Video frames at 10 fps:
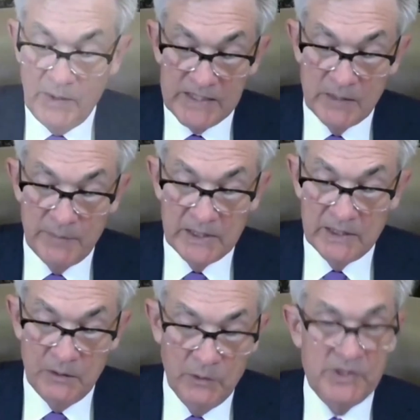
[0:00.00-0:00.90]
You ask
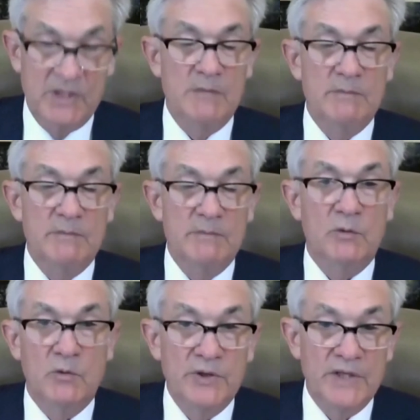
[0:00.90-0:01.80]
about the U.S. economy and the
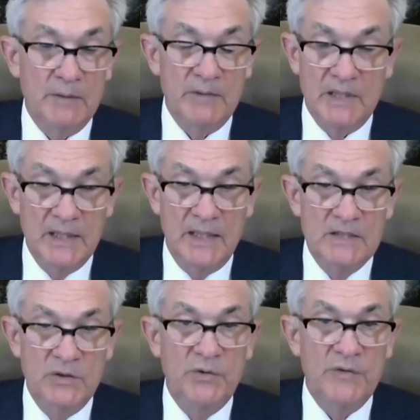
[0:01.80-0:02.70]
world economy.
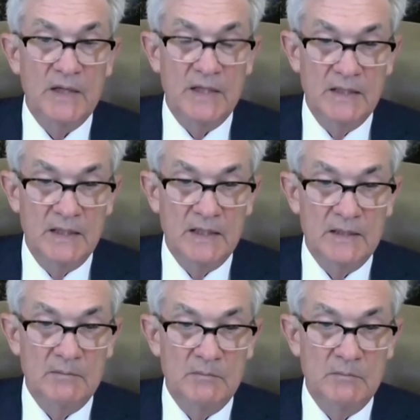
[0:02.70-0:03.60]
I do think,
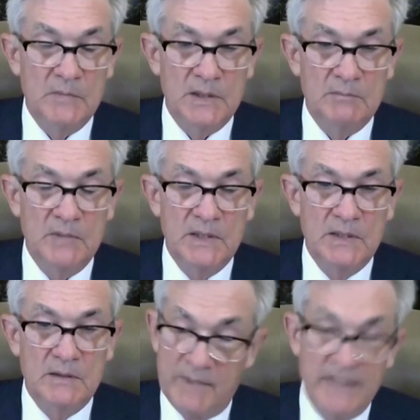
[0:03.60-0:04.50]
and
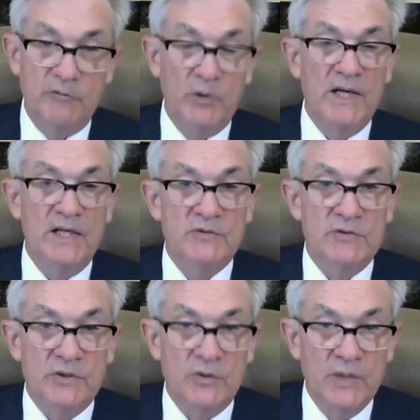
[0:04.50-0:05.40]
many
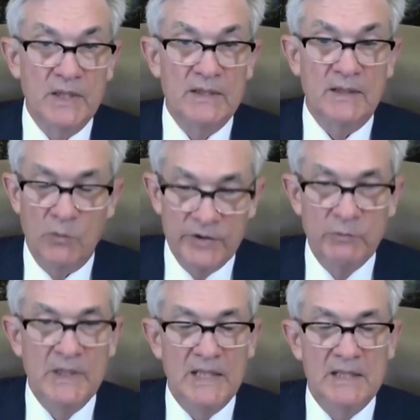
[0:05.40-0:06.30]
forecasters agree, that
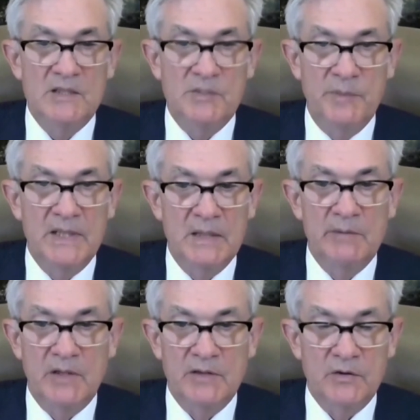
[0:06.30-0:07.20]
once we get this
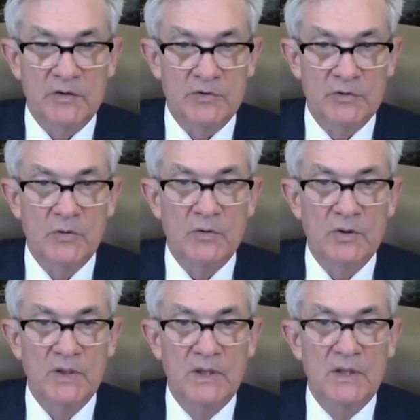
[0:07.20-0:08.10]
pandemic under
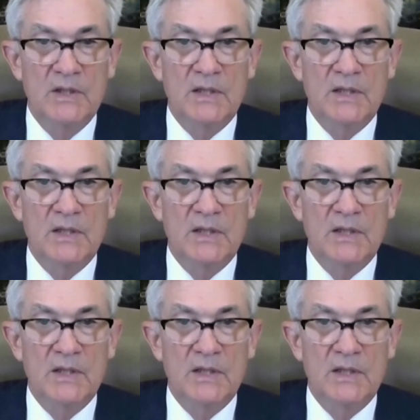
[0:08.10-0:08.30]
control,